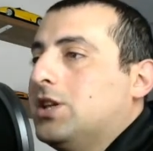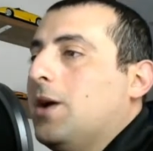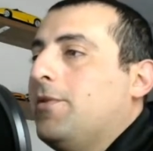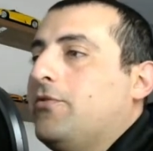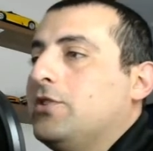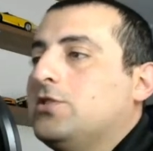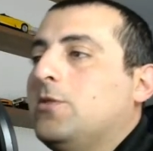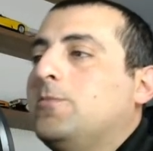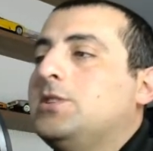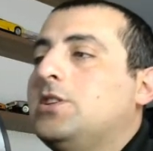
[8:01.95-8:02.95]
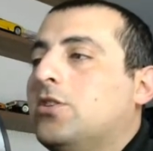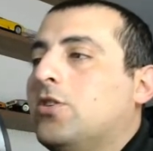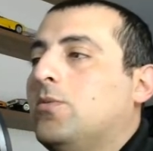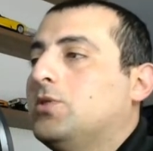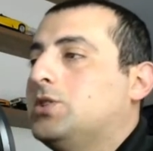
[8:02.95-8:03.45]
If a zombie synchro
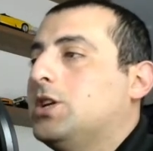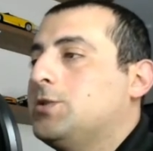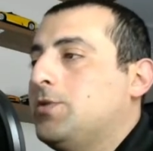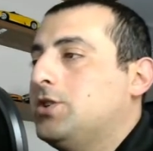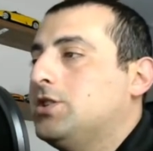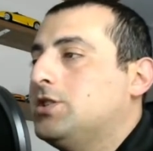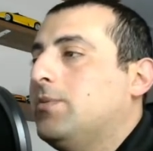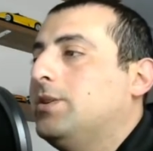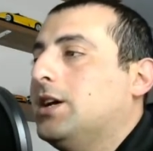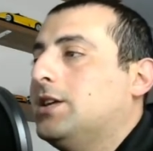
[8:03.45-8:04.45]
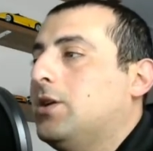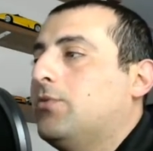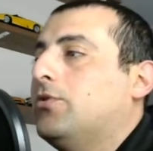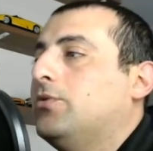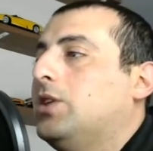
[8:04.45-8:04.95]
monster is special summoned except from
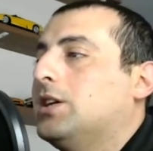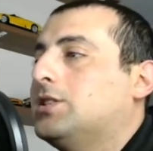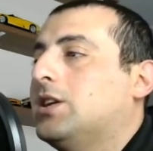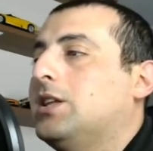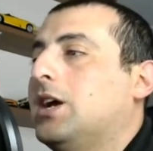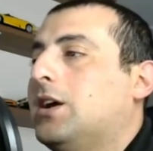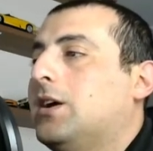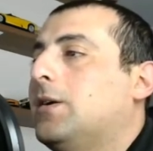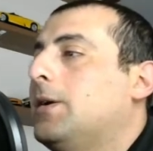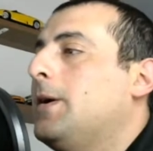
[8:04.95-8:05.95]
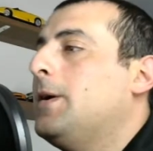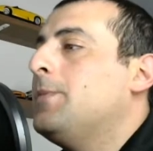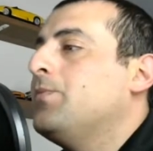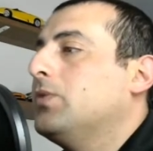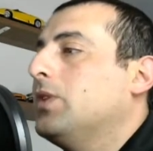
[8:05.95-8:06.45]
the extra deck,
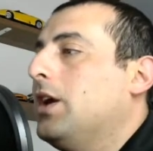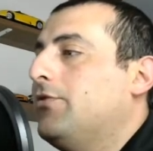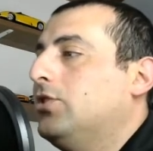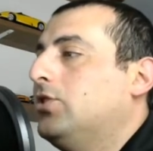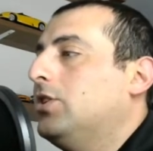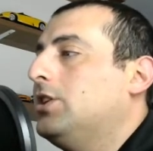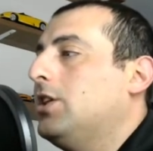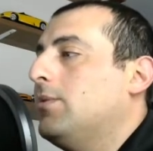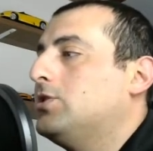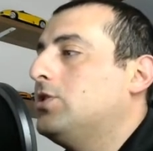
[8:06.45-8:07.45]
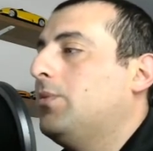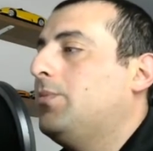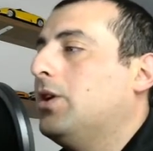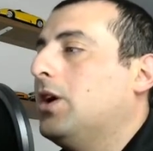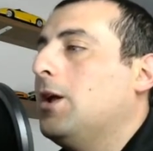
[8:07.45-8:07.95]
even during the damage trap, you
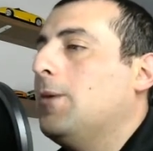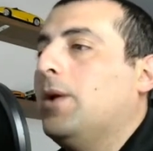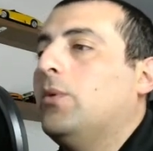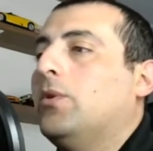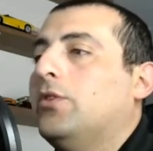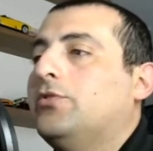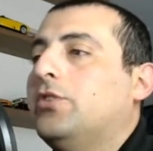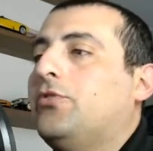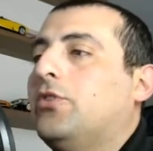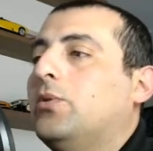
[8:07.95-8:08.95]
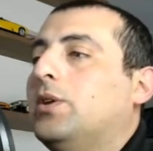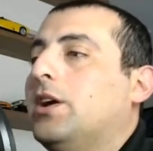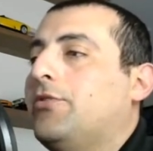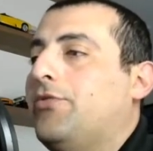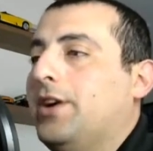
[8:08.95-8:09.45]
can apply one of the following
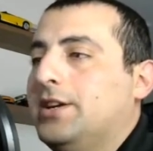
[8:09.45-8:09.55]
effects.